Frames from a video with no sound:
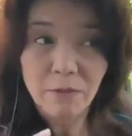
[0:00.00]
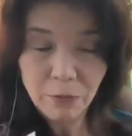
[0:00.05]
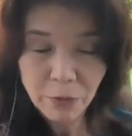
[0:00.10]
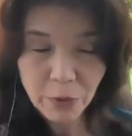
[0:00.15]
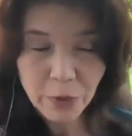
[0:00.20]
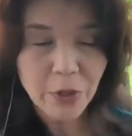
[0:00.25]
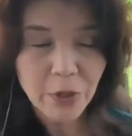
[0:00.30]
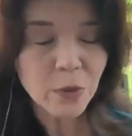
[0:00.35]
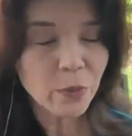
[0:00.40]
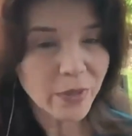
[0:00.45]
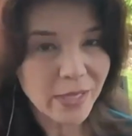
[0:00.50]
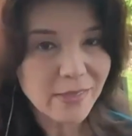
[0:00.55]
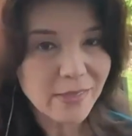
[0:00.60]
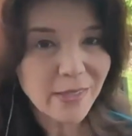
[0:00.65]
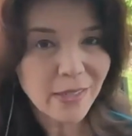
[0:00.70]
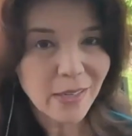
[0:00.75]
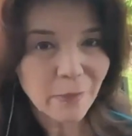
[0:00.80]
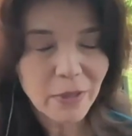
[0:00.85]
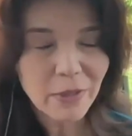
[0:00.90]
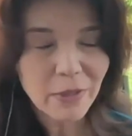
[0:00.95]
For good
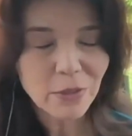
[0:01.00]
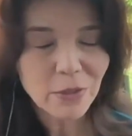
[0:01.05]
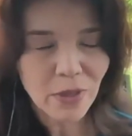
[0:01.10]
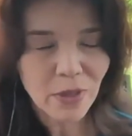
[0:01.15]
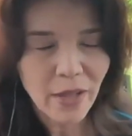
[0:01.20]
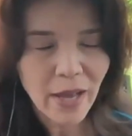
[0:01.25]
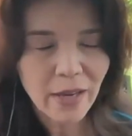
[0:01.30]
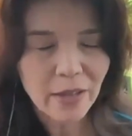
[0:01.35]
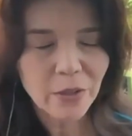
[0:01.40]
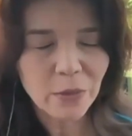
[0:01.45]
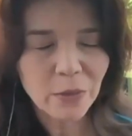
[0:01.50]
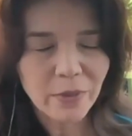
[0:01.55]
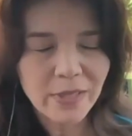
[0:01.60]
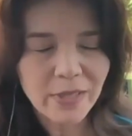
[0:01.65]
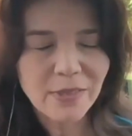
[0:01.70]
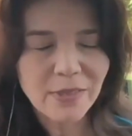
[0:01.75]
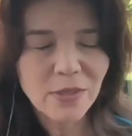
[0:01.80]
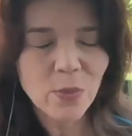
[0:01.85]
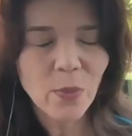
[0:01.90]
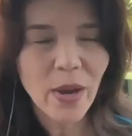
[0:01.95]
reason. I mean, there's a lot of good
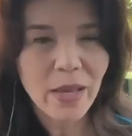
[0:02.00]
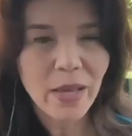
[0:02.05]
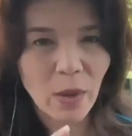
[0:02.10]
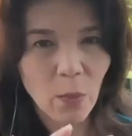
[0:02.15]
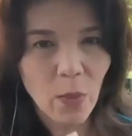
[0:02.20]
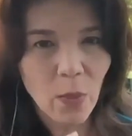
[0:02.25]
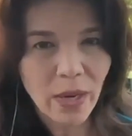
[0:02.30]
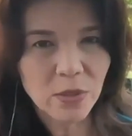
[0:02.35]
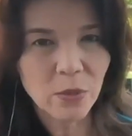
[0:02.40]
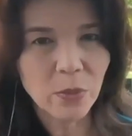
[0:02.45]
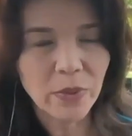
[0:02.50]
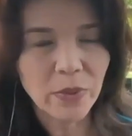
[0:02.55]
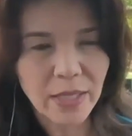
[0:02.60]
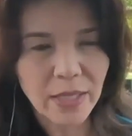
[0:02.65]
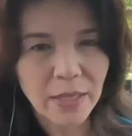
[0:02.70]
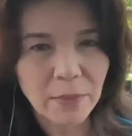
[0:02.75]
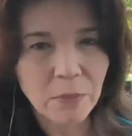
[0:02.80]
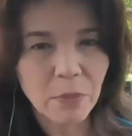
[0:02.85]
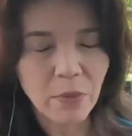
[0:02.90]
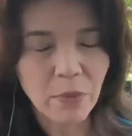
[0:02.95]
reasons why they wanted to
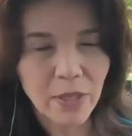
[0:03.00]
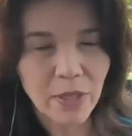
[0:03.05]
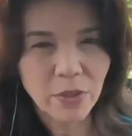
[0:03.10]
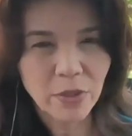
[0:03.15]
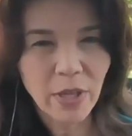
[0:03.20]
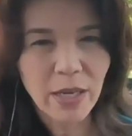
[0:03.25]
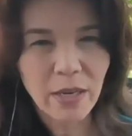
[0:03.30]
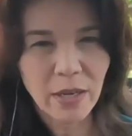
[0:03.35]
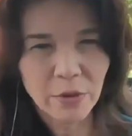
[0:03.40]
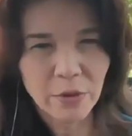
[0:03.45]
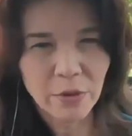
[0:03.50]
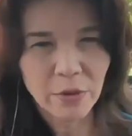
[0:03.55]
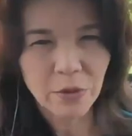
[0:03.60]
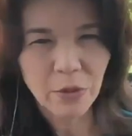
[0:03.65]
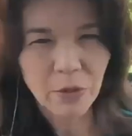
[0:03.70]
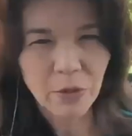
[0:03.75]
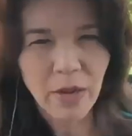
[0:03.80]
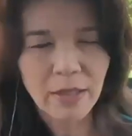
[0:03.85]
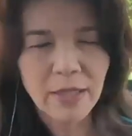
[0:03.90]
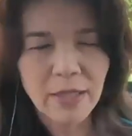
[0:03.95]
really brush that under a
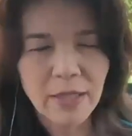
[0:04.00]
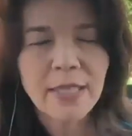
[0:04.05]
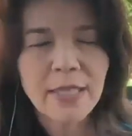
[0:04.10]
rug.